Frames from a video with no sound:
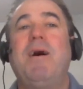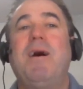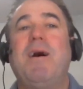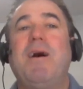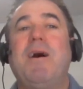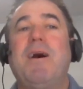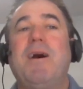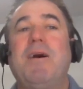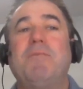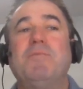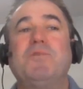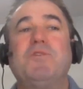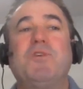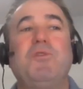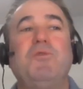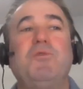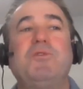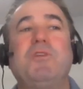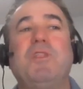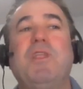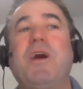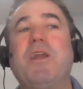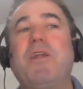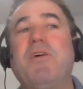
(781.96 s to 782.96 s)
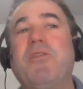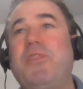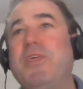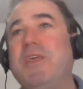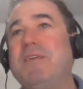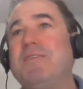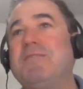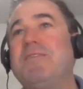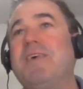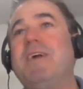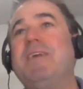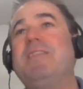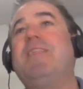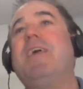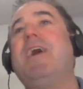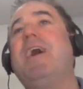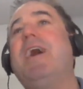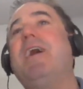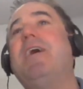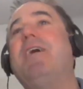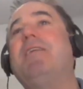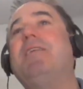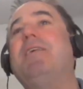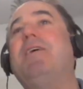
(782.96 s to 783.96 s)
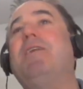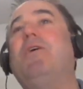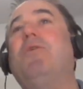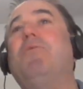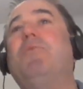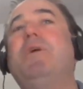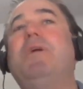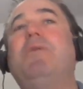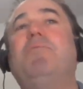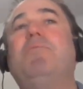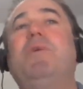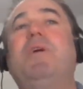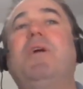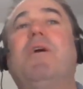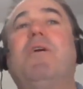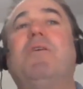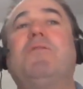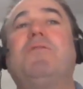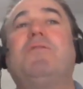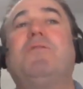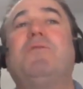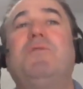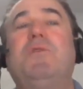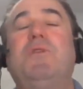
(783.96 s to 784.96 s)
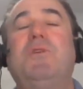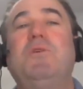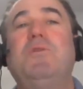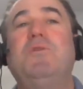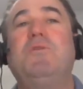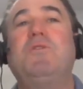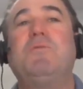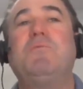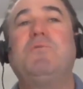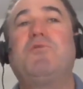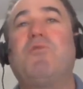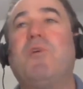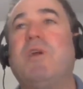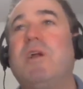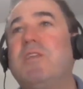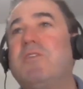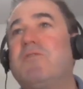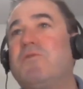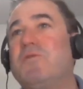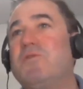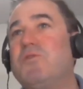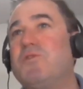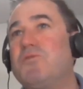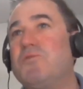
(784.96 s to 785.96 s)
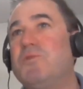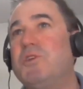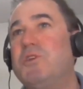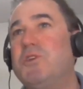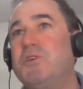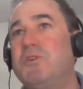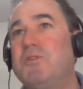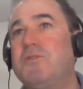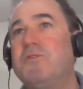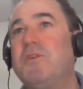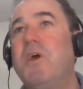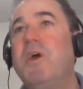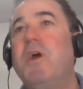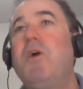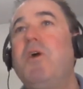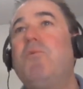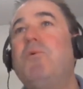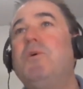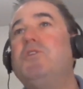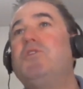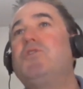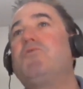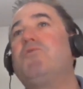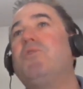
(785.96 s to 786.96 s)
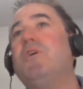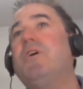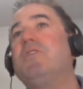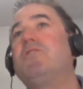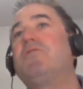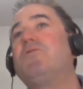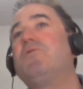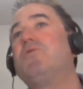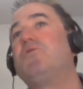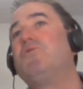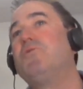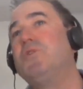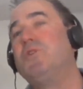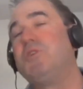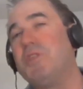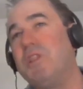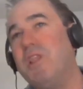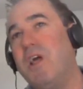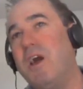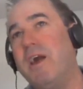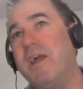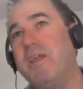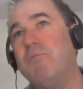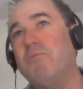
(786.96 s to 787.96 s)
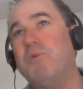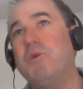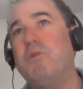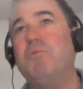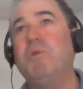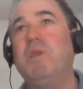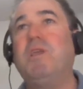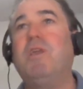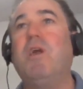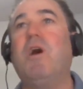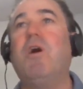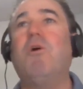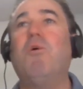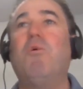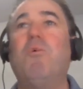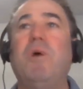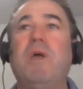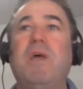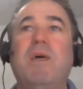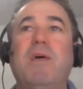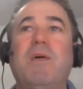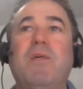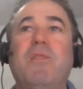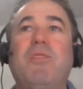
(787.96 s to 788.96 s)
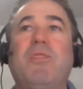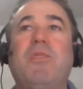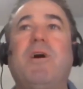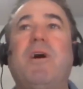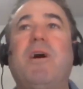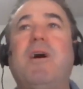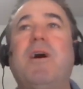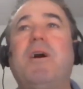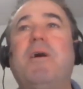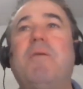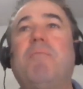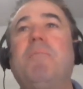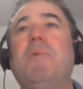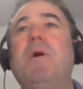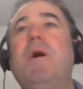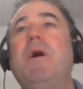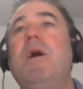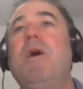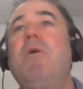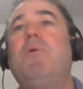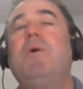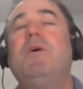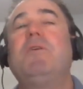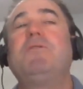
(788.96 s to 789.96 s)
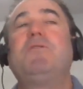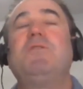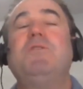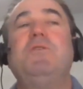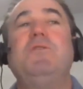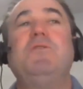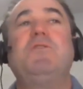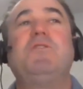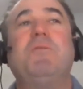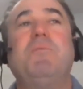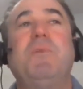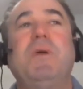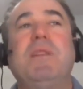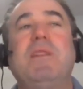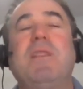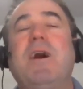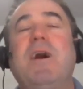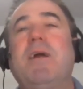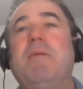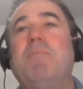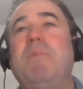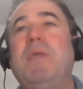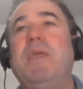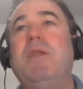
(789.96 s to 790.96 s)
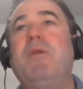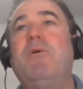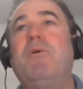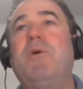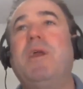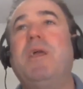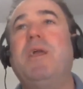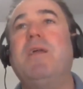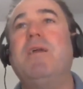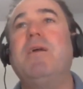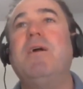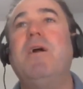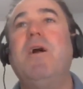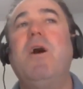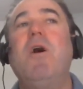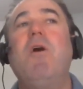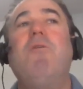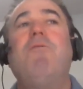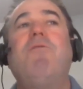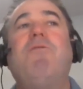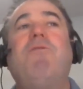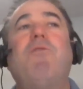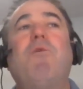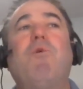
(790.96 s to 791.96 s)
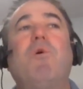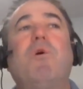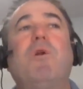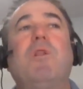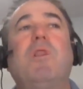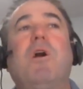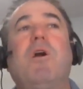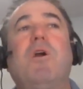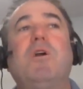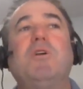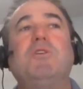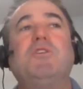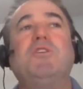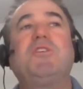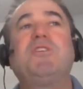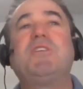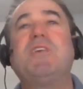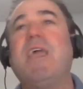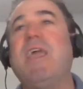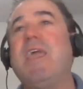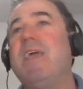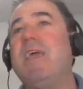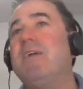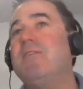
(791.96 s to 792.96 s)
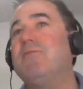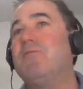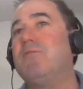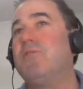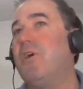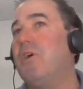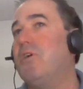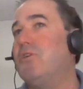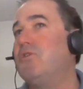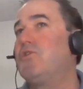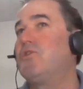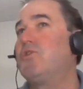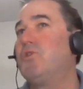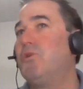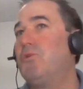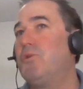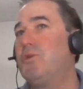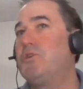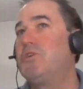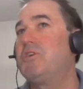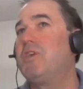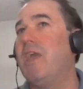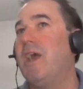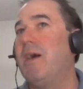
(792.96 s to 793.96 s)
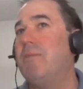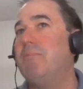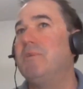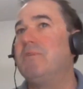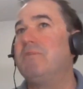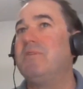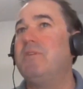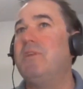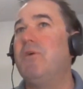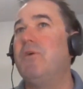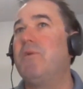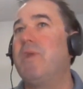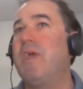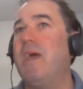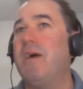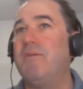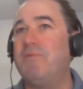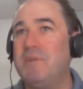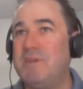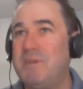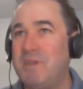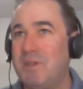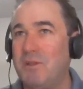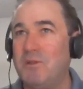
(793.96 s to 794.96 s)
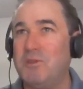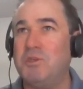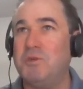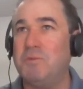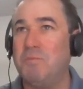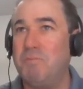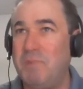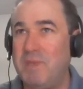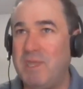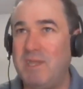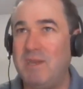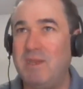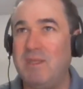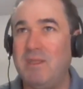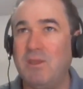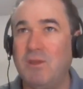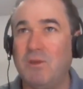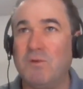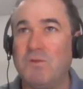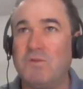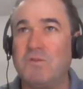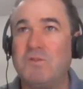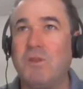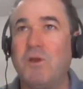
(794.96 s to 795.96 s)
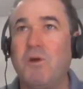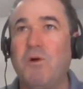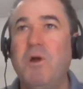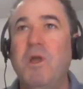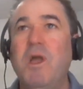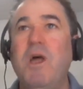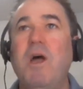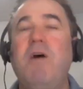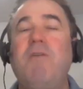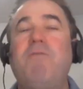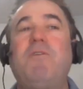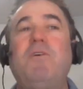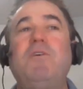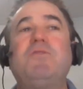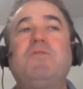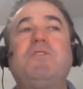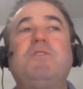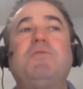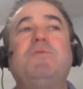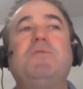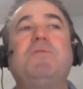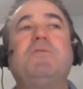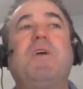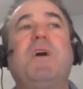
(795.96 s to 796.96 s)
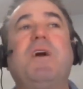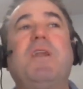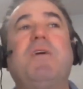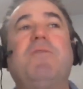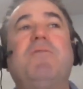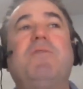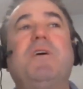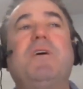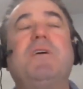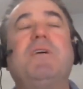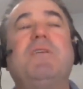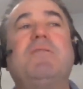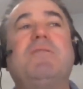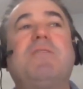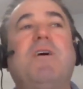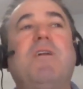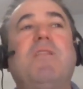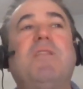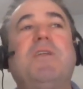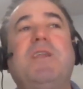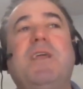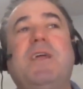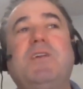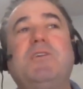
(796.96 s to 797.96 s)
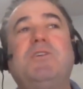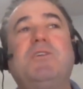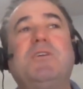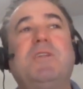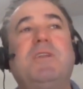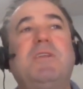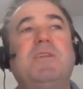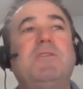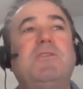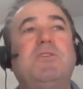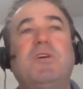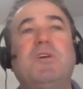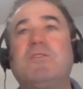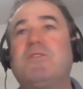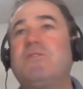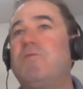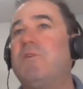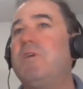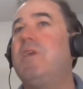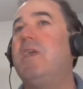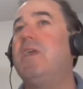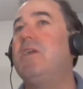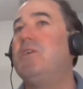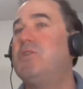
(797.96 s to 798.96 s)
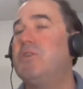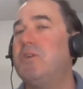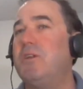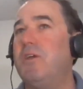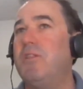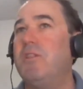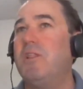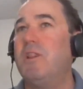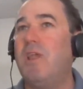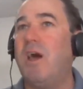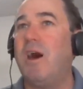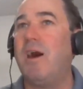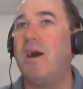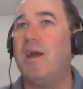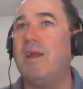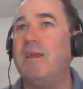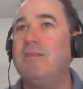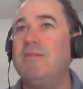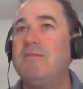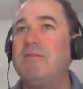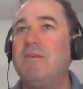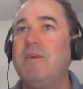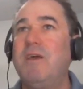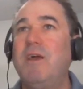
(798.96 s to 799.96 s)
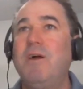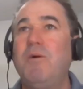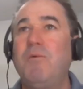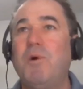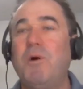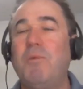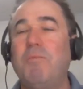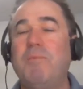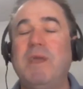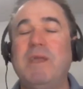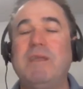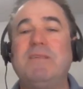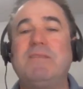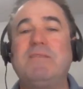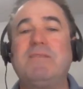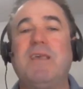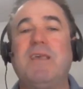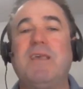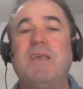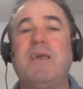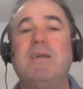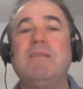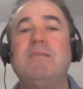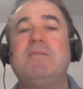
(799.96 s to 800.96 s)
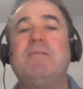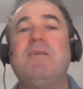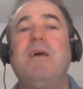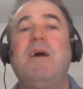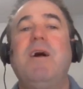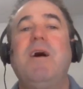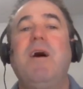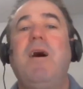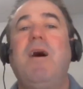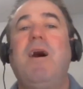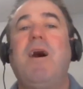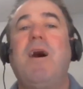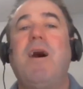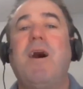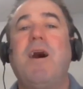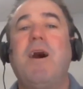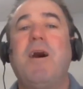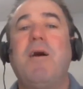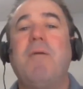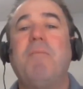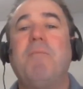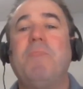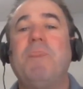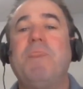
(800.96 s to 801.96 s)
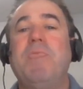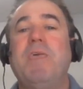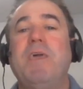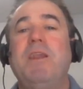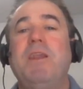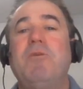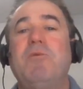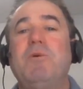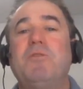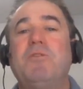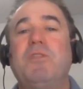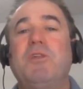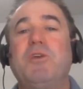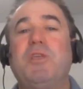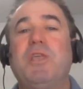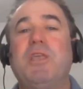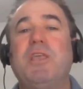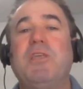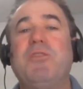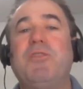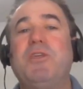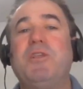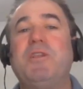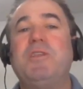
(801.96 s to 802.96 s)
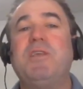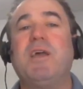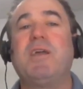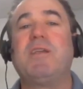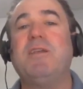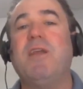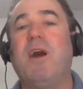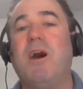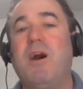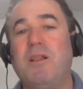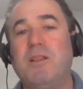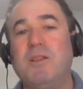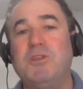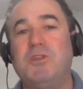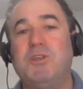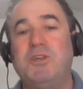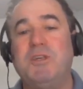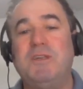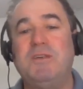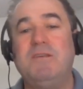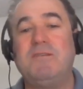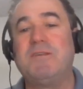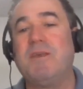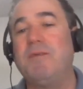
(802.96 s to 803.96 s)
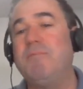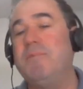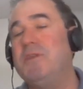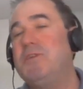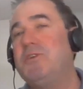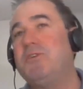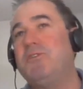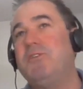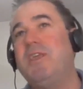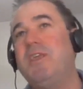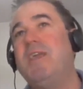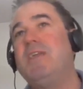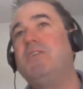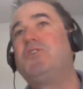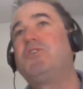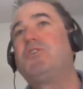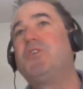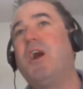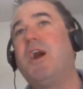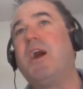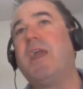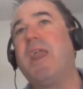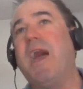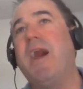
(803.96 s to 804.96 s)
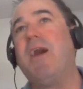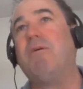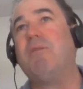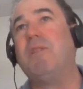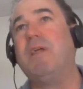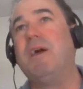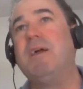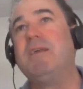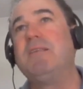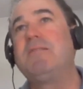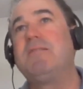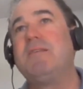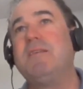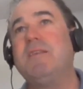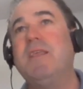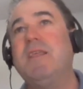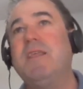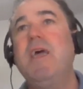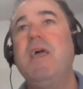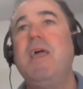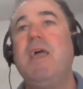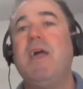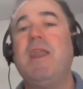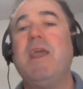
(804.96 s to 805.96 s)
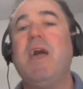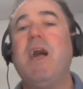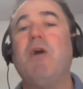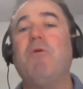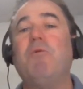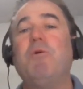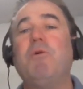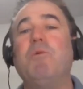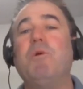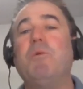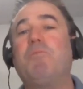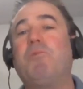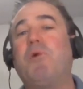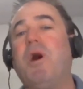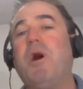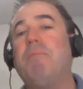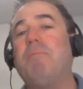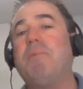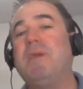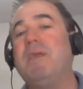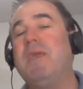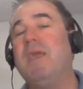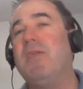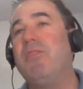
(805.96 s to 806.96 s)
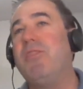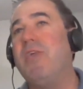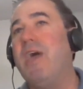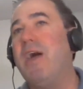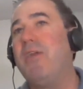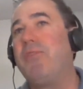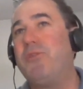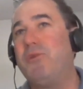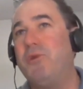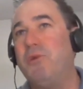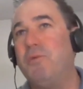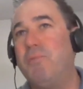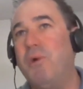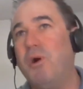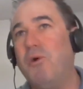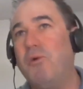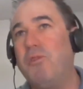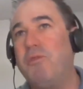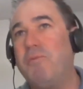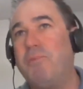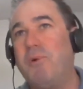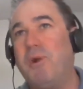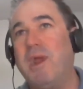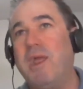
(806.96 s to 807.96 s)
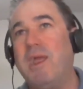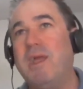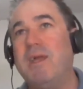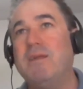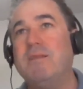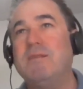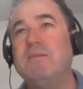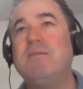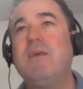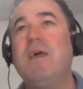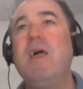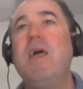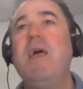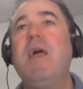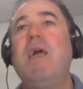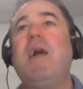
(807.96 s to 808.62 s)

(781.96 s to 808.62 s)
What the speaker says: So there was a lot of things like that. We also do some transfer switches. Which transfer switch line would we go with? We also do some inline metering for large SANs or large storage cabinets that don't have intelligent PDUs. So first, it was kind of a consolidation and justification of the lines, what made sense. Then it was looking at the technologies. I mentioned the H.dot outlets and how we would propagate that through both brands.